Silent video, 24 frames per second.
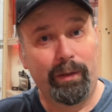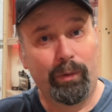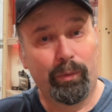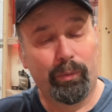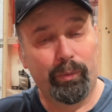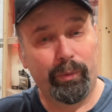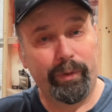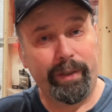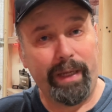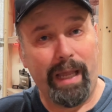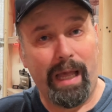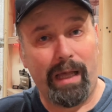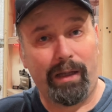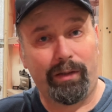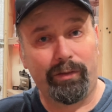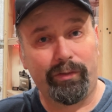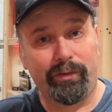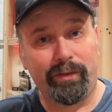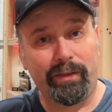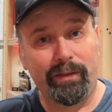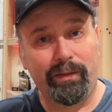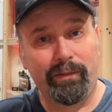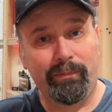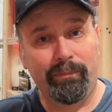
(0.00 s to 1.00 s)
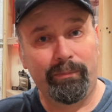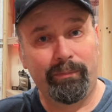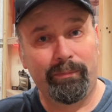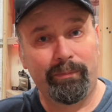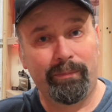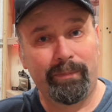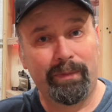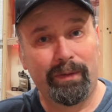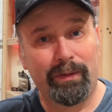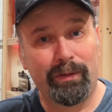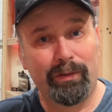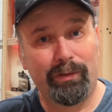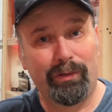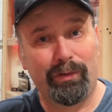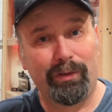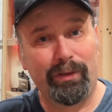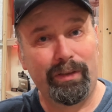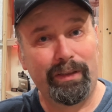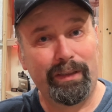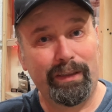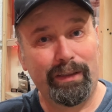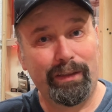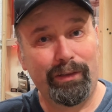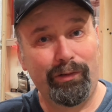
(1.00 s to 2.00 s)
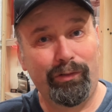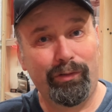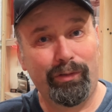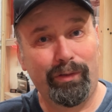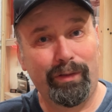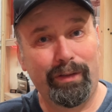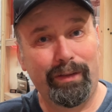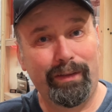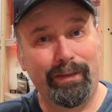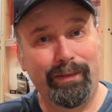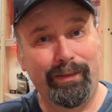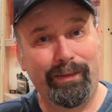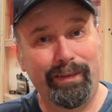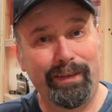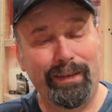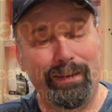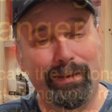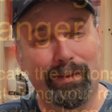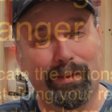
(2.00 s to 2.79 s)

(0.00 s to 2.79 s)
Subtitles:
rehousing so you can enjoy seeing